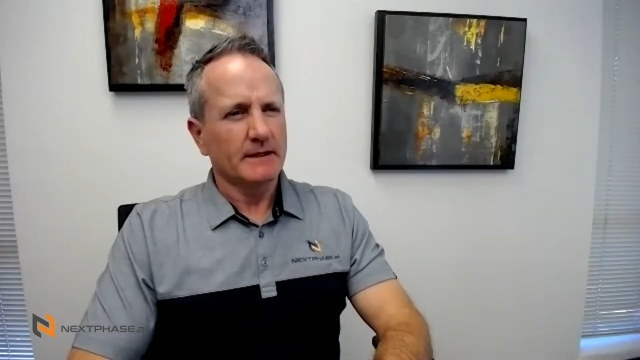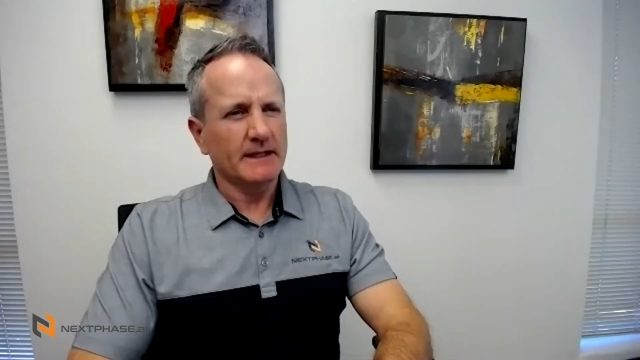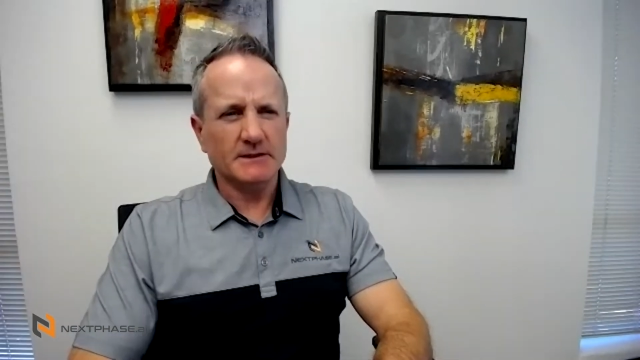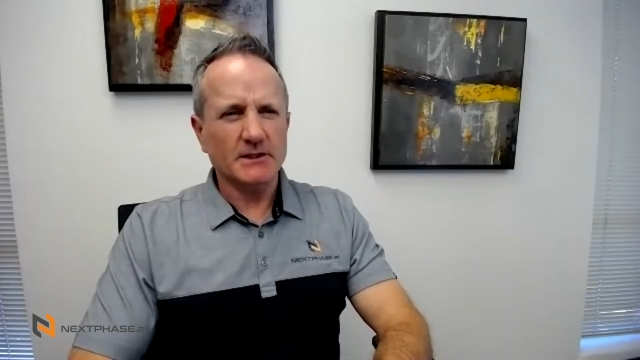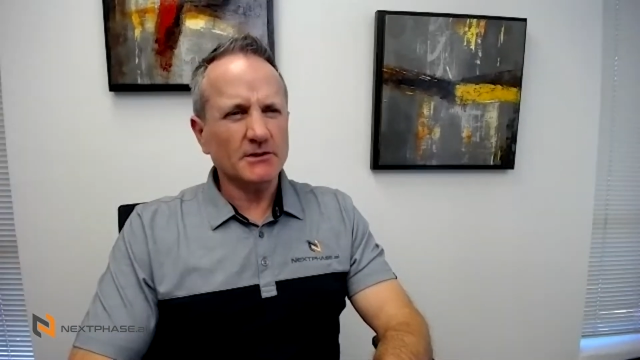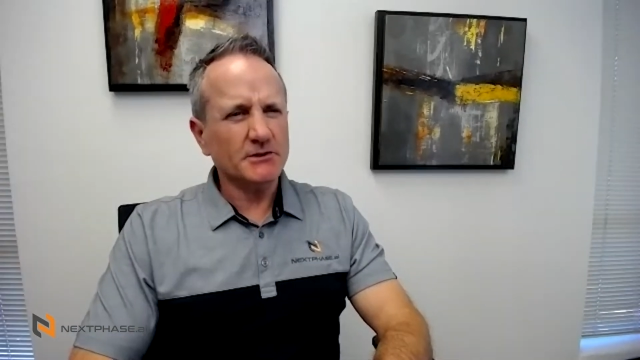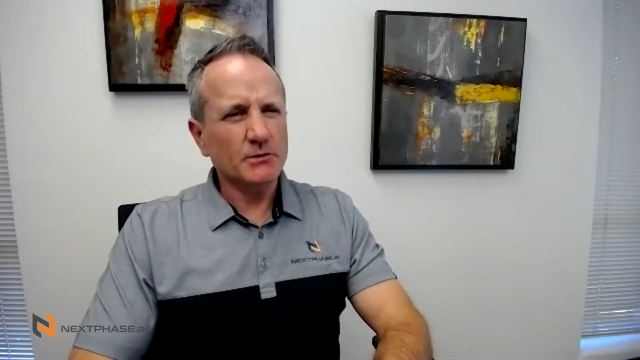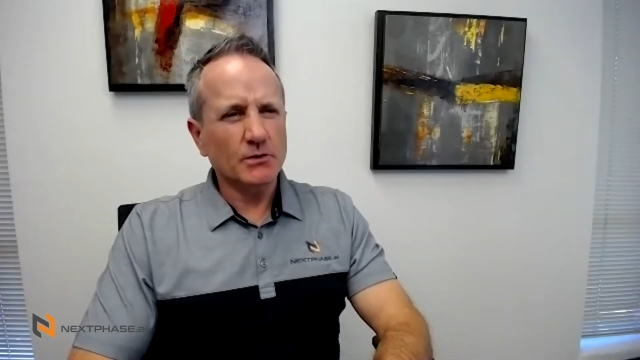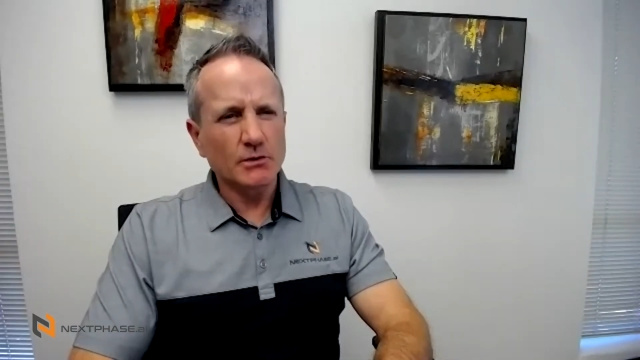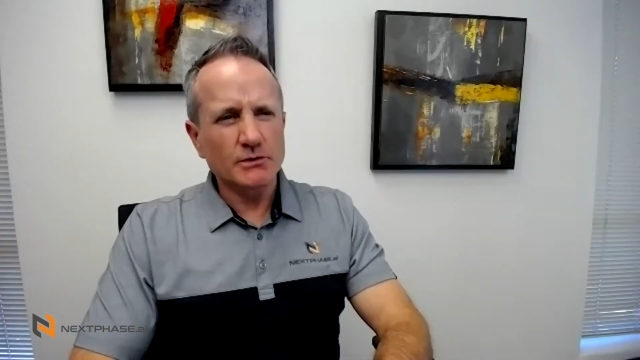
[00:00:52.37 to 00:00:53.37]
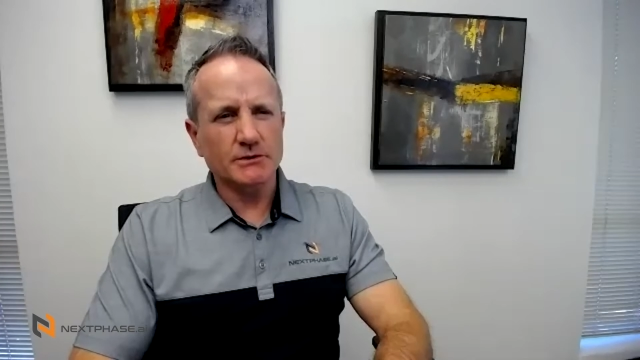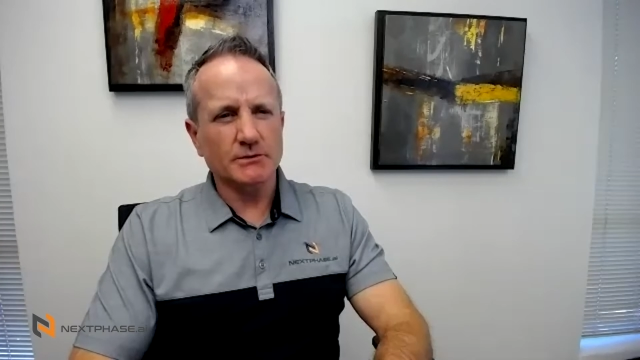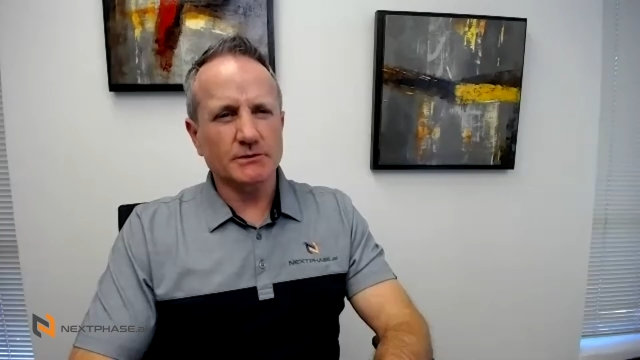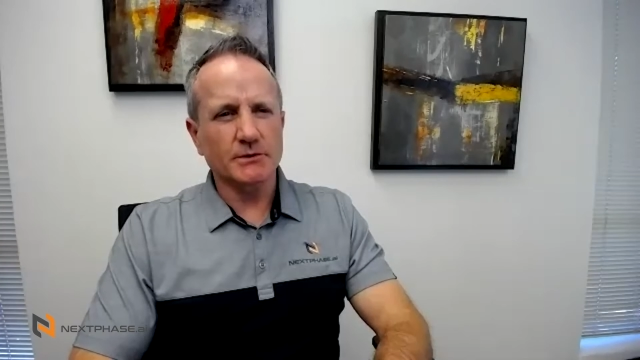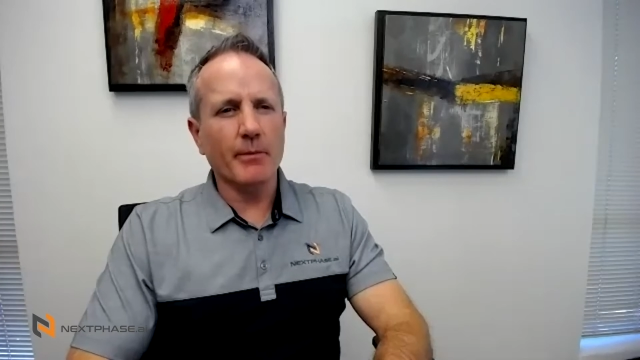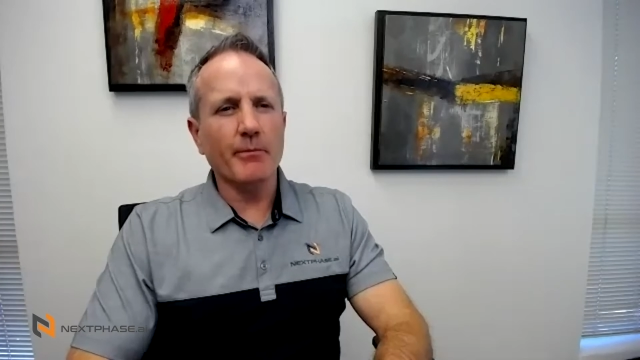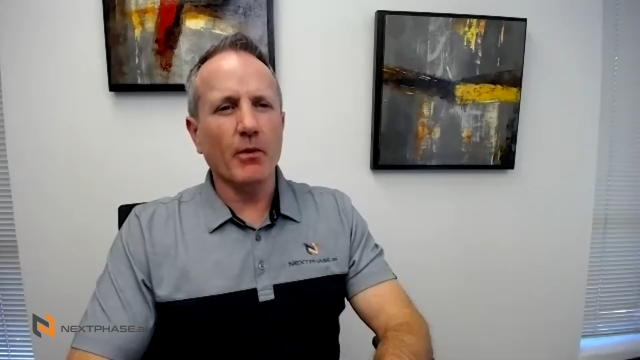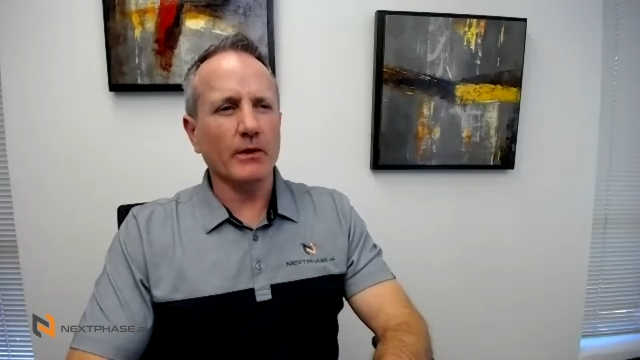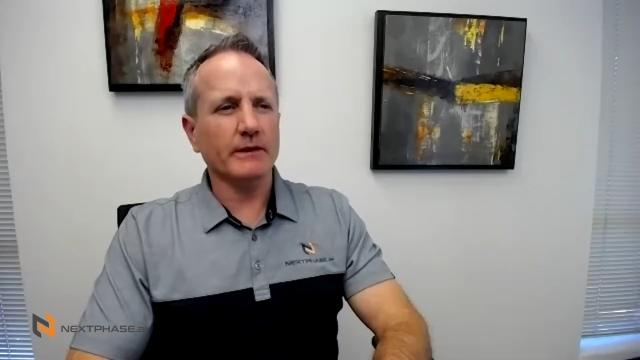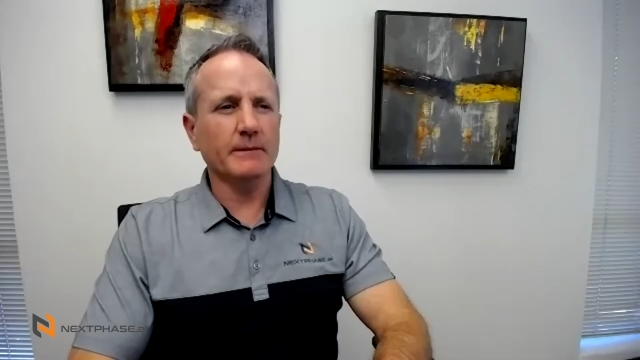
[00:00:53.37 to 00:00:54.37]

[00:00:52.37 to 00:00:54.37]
It is also crucial to report